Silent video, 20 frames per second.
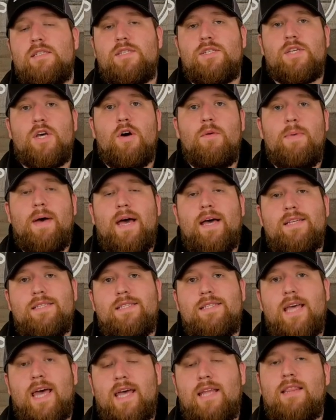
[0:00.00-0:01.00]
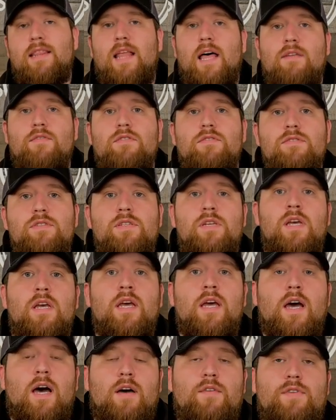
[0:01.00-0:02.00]
The scope has 10 levels
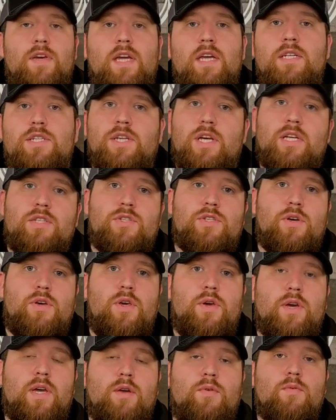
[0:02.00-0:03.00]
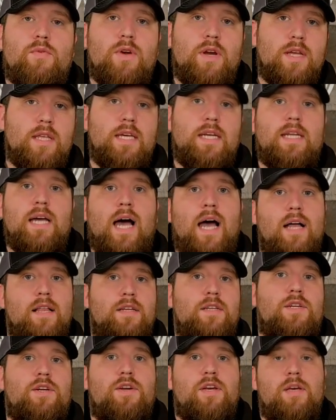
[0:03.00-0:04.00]
of each, and so you can really
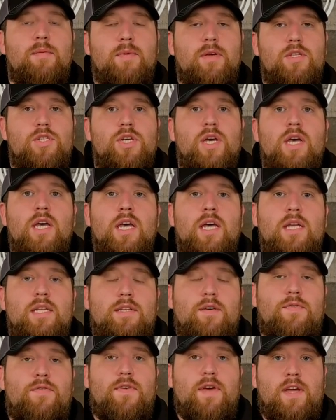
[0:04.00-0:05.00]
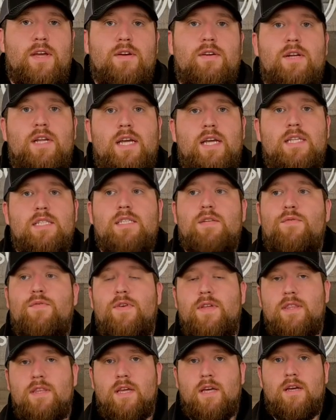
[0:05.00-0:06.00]
dial in your image to fit your needs, to
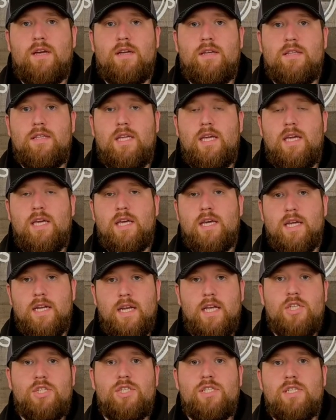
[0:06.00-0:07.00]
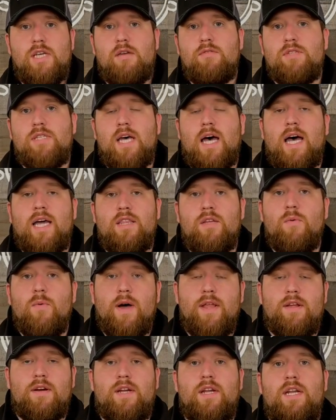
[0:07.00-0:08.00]
fit the conditions outside, the
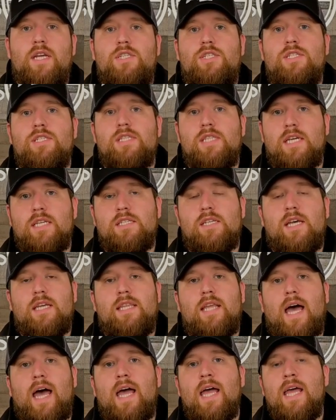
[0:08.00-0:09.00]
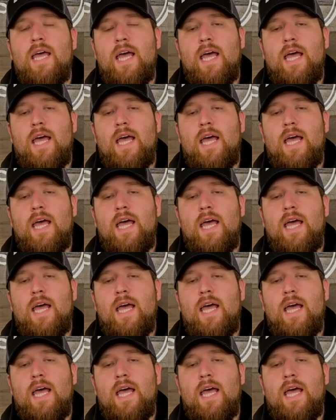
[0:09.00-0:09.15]
weather conditions, things like that.